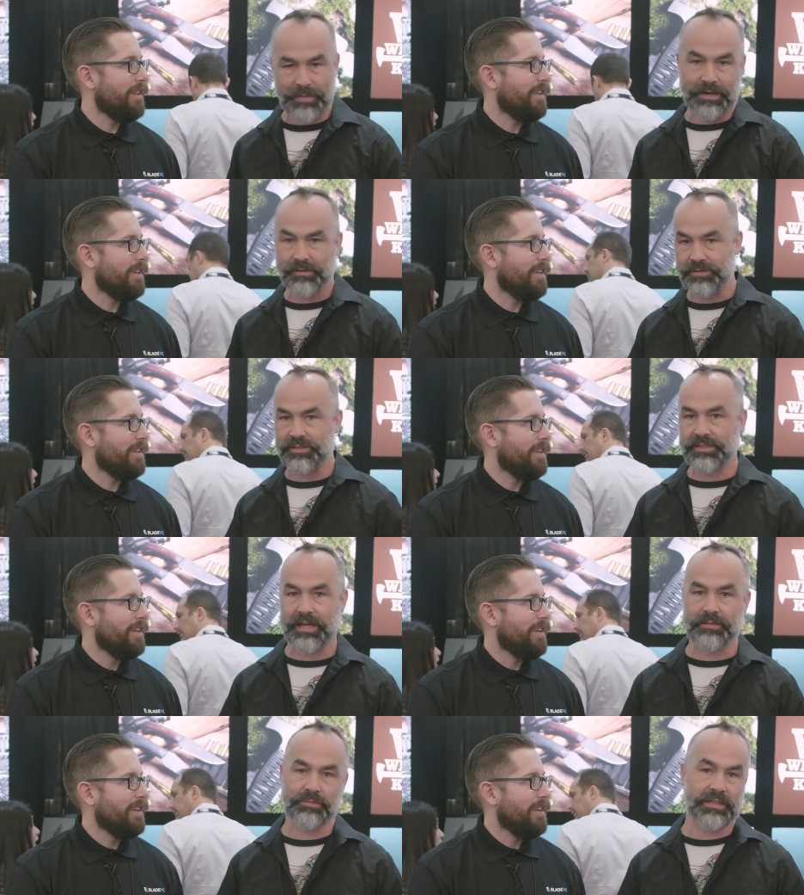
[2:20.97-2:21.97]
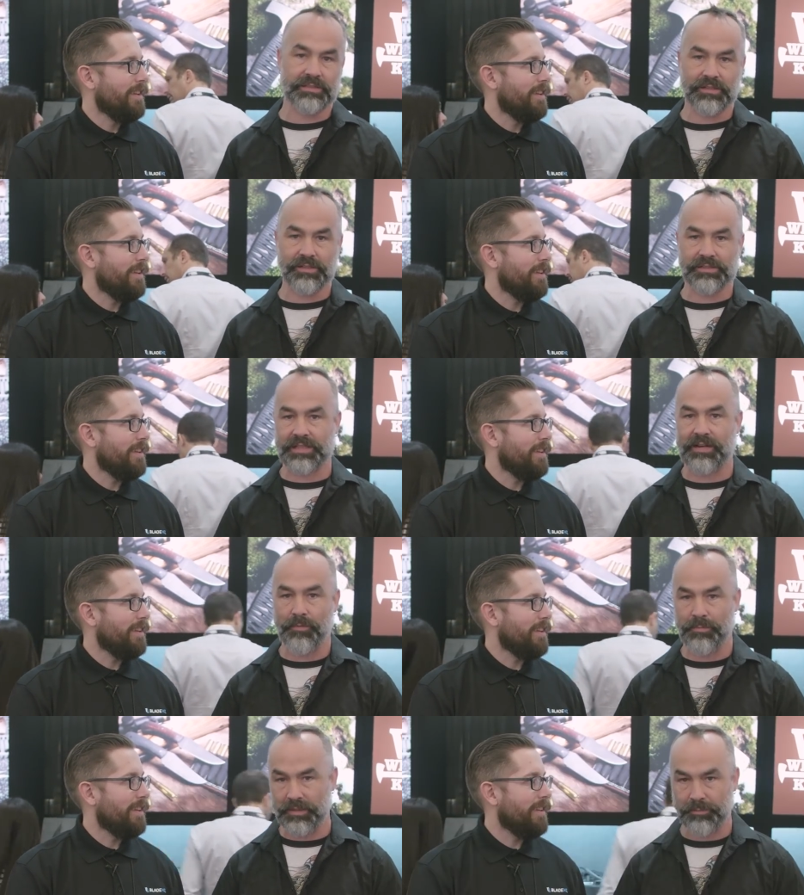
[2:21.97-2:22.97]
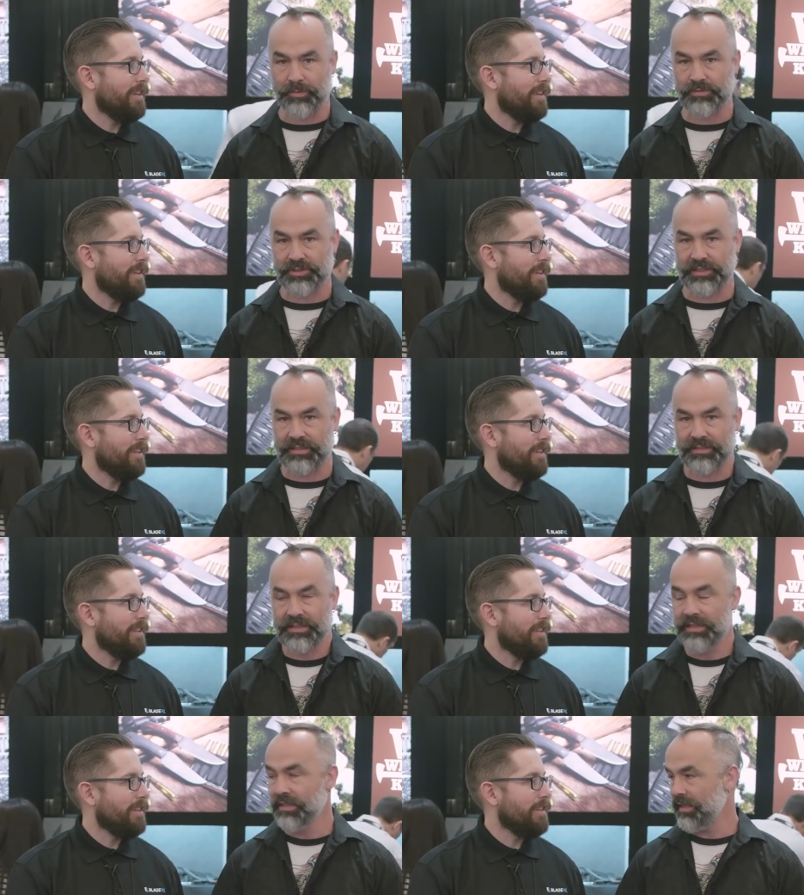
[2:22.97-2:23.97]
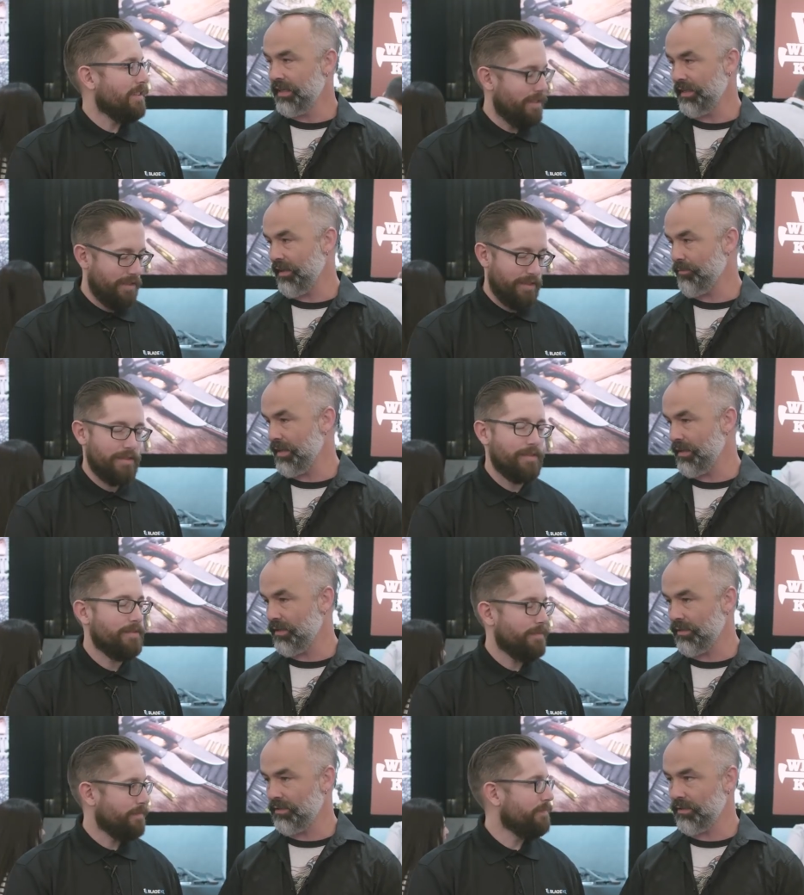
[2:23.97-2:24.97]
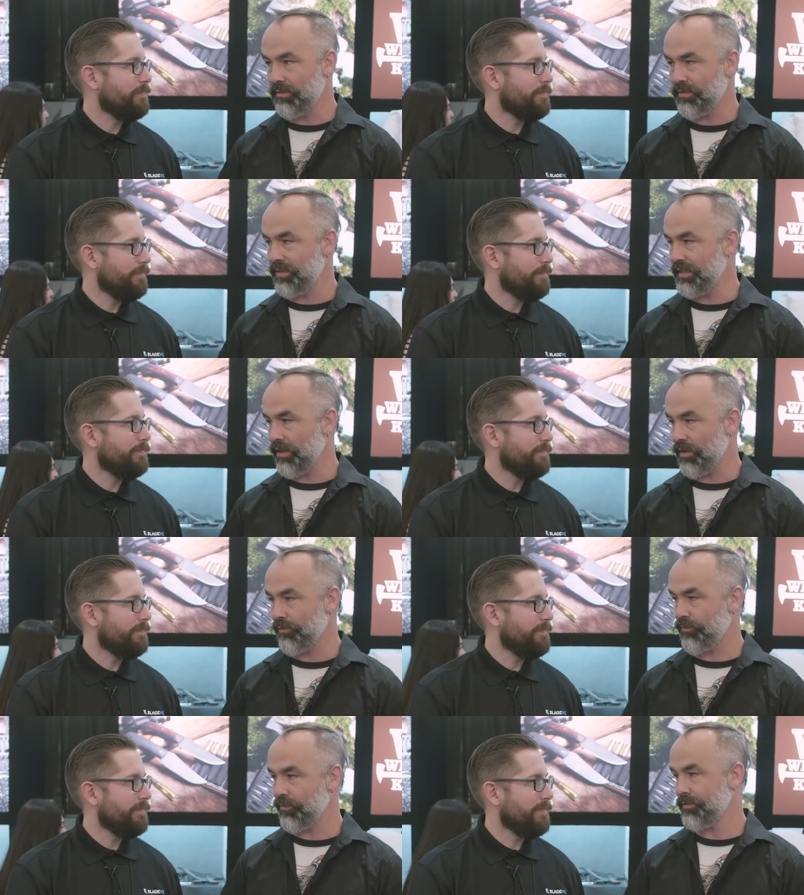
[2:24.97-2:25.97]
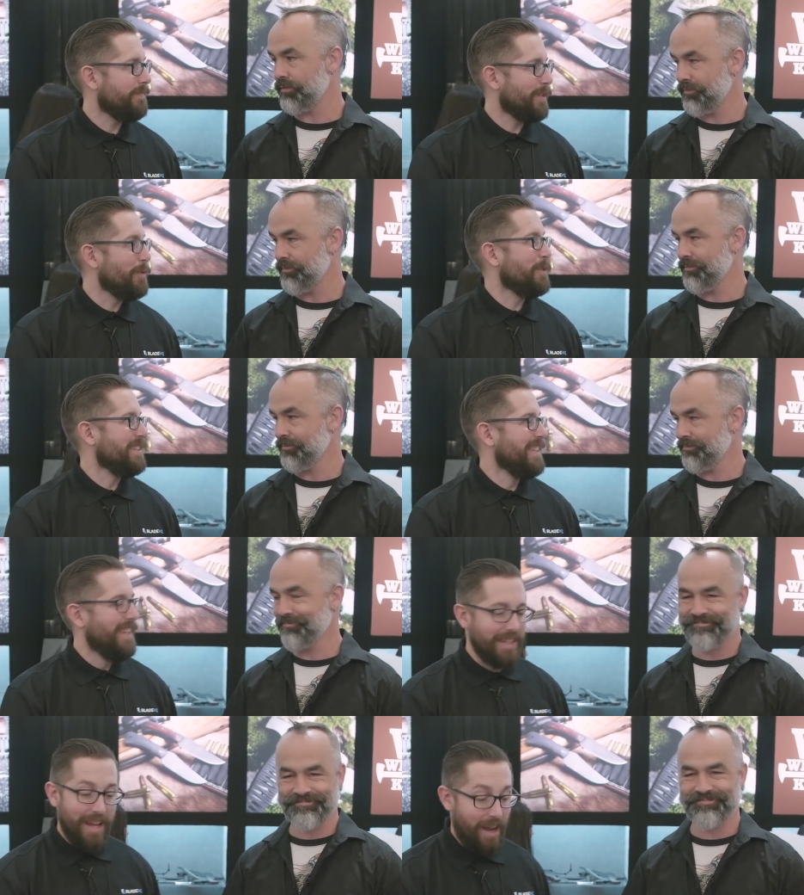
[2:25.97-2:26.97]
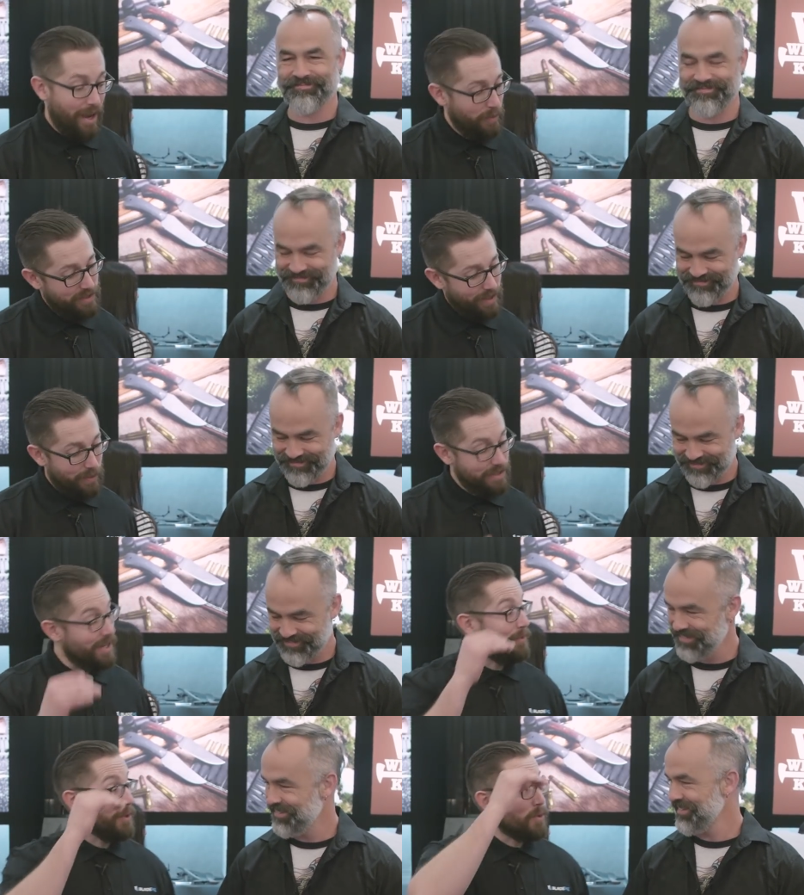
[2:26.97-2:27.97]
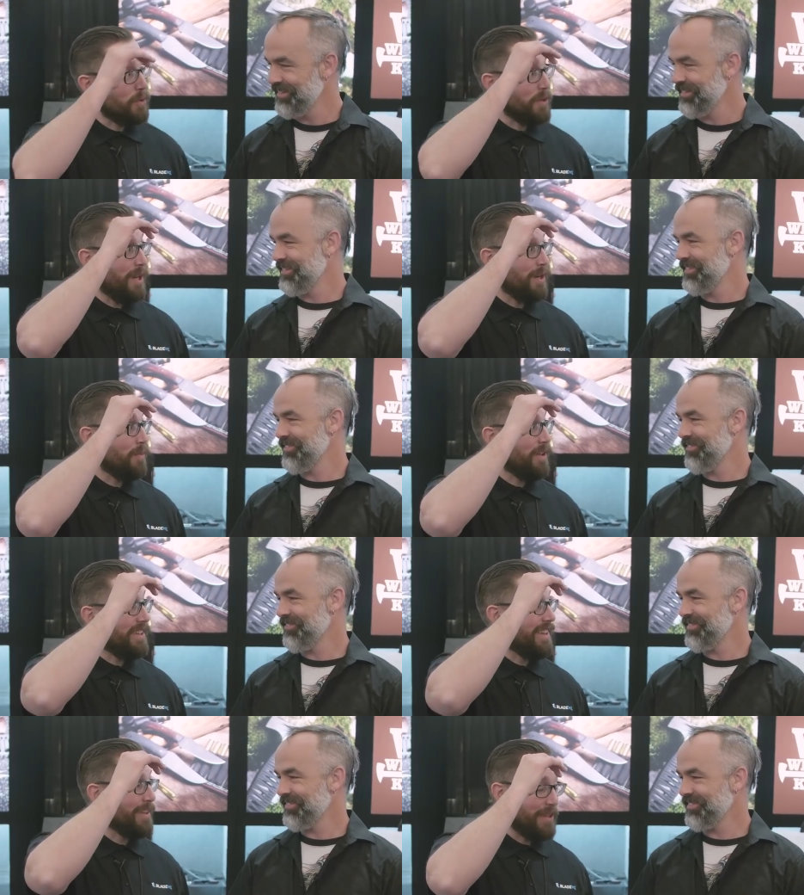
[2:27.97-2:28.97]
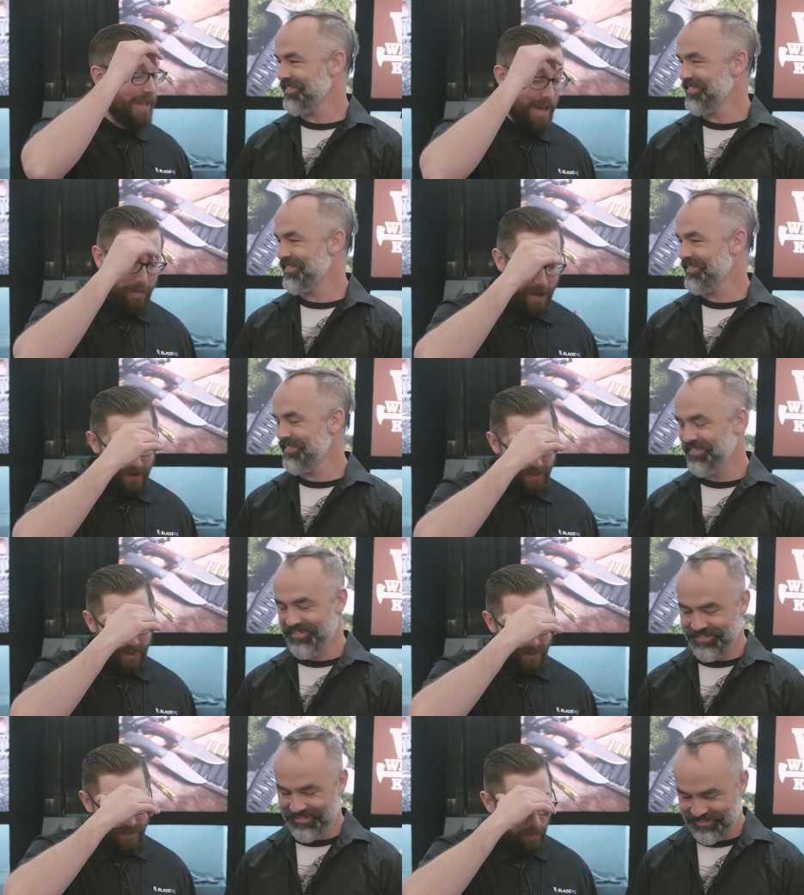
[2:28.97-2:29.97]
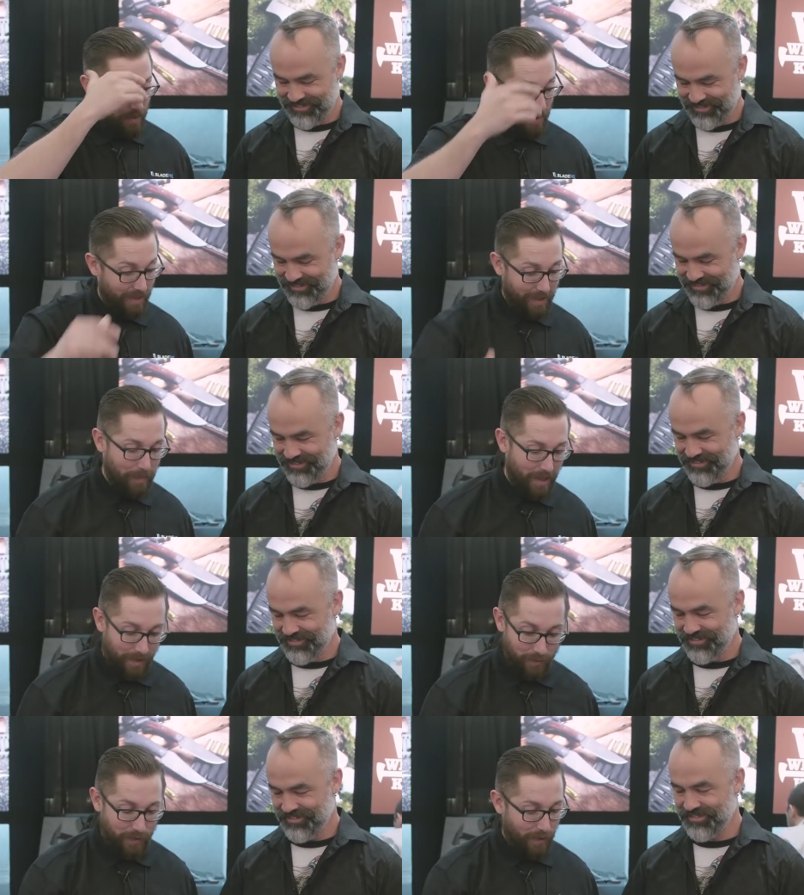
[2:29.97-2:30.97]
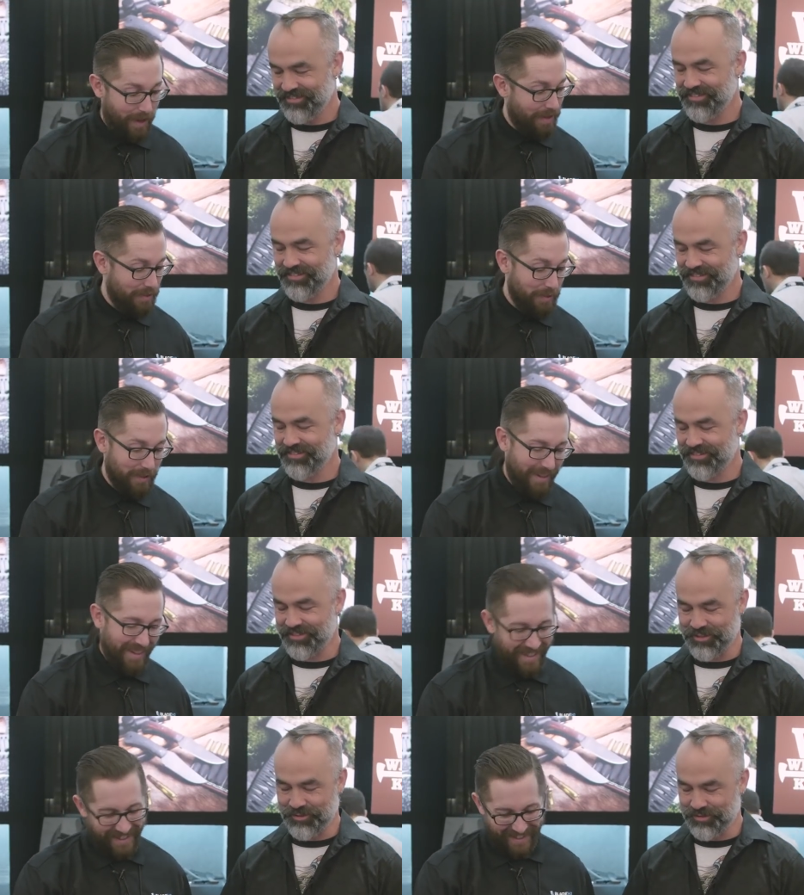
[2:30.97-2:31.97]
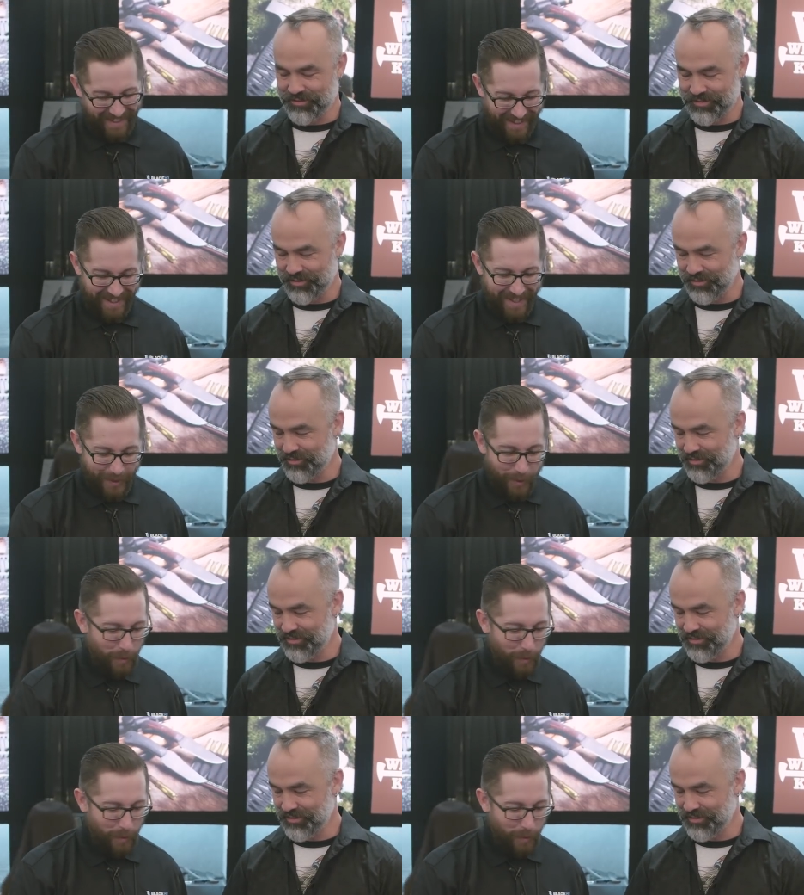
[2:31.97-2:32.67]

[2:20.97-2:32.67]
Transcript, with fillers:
Speaker 1: backwards, and sideways. You know, it's kind of a bulletproof sheath, and they've been all over the earth. Cool.
Speaker 2: Yeah, I was I was definitely drooling on them when uh, when you had them out. I, it's something I think I'm gonna have to figure out how to do. cool, cool.